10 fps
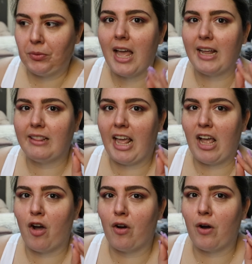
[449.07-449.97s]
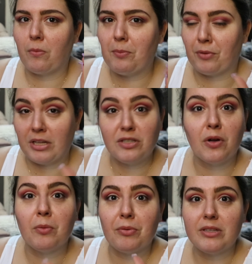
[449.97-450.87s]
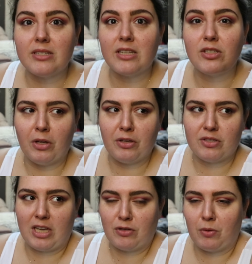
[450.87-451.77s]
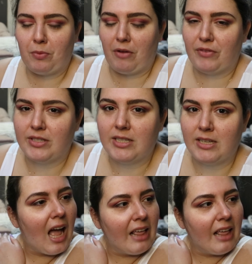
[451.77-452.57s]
like they are a prince or princess, what your sexual preference is.